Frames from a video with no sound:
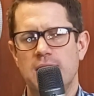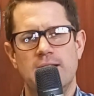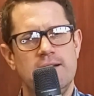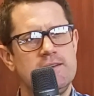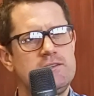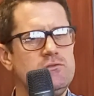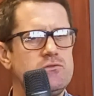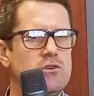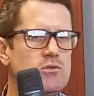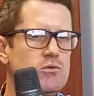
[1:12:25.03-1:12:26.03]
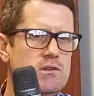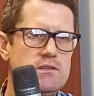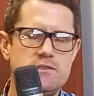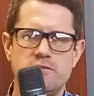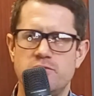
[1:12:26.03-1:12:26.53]
Like you've got all
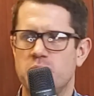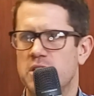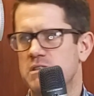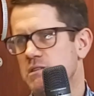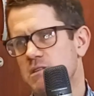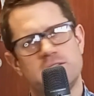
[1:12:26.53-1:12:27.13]
this information,